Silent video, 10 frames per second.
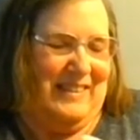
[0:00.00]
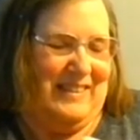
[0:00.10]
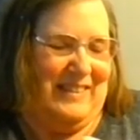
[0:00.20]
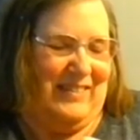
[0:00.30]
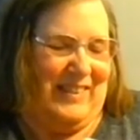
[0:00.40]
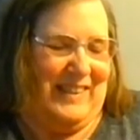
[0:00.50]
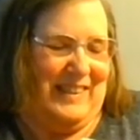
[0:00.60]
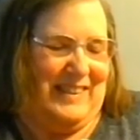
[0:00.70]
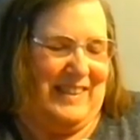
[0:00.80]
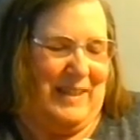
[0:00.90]
See if I can get
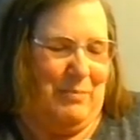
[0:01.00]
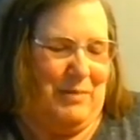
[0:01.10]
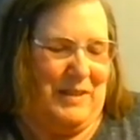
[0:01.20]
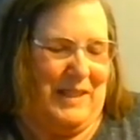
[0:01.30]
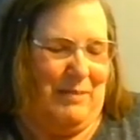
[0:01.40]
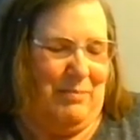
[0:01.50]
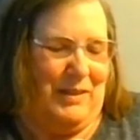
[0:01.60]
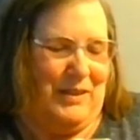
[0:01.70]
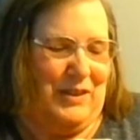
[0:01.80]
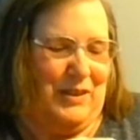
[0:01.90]
the tape to tape
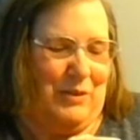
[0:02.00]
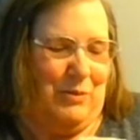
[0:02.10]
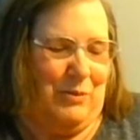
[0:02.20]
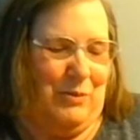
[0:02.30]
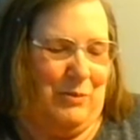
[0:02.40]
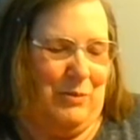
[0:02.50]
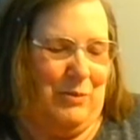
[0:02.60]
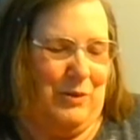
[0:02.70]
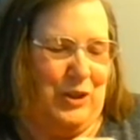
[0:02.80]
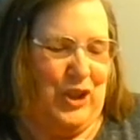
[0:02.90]
this
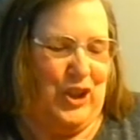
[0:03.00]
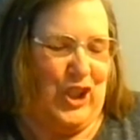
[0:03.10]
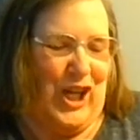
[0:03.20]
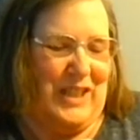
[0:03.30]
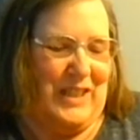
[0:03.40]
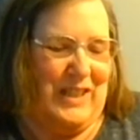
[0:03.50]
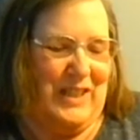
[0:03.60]
shut.